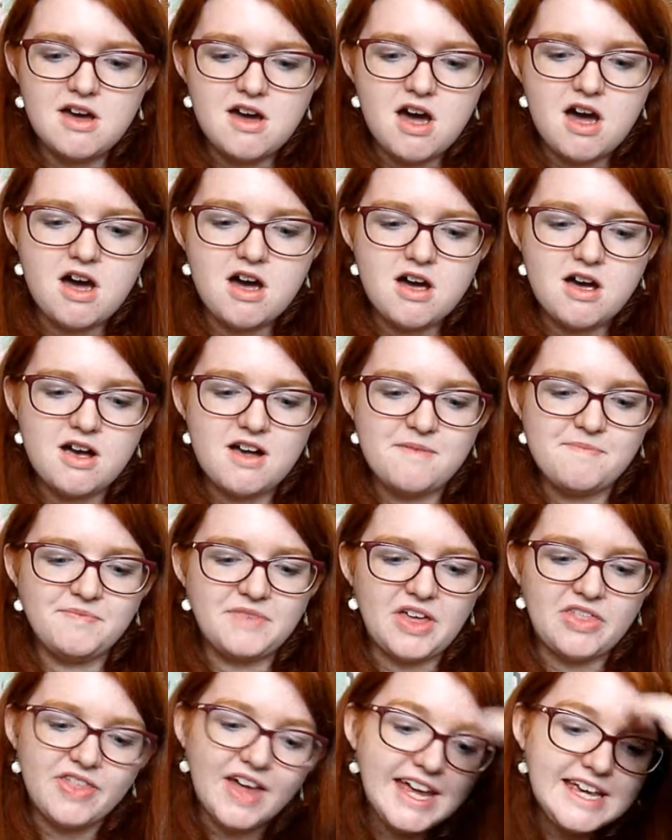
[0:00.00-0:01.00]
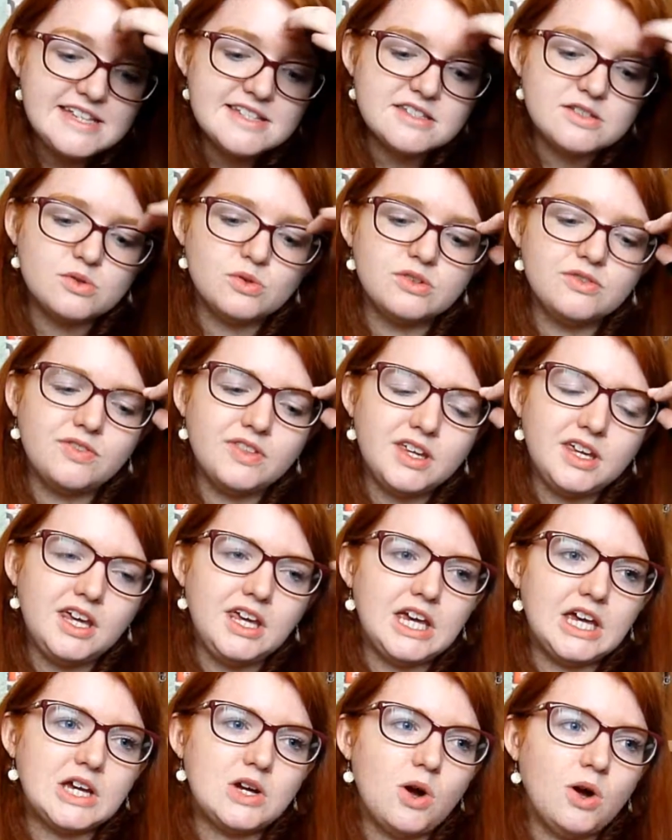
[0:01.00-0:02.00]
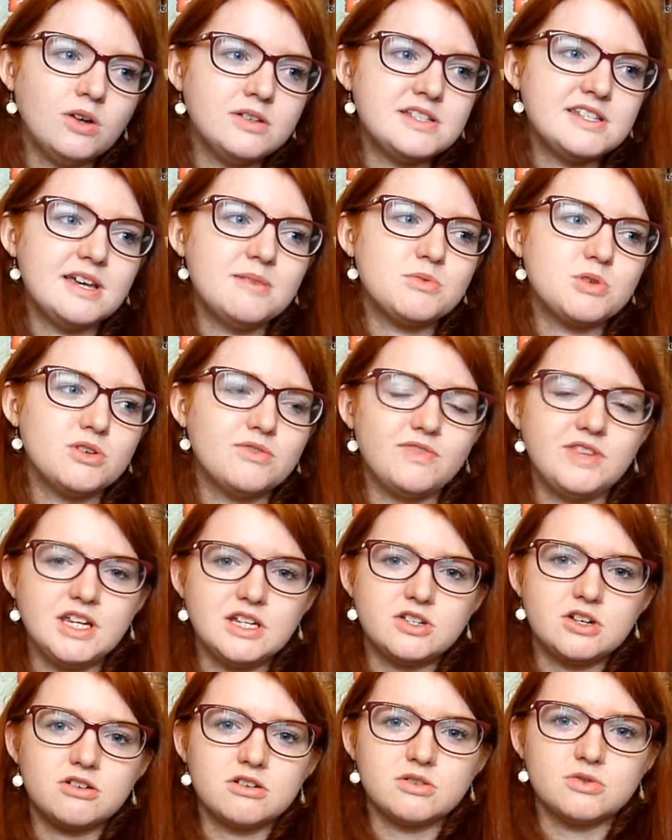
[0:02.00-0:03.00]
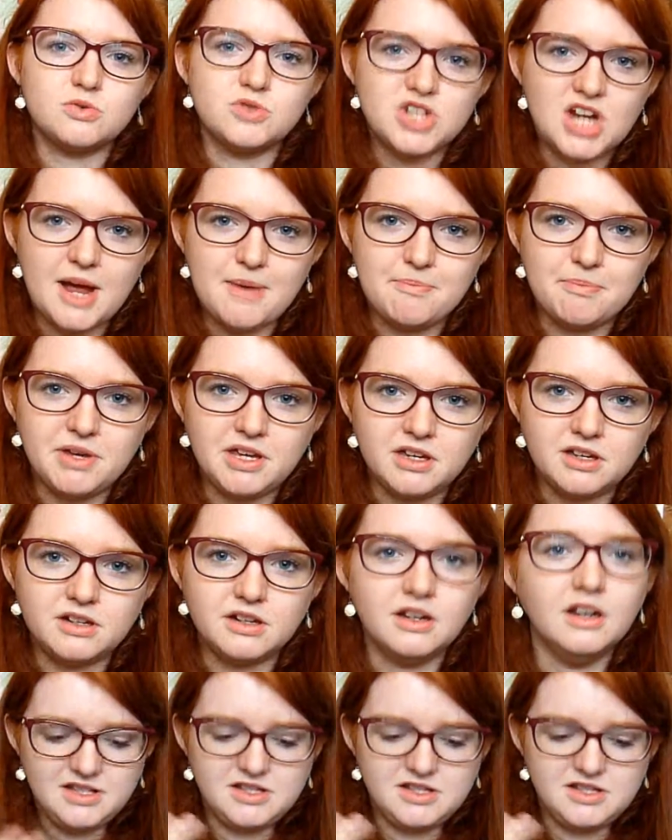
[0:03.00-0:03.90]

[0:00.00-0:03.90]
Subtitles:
And that is sort of the concept of the Eternal Champion.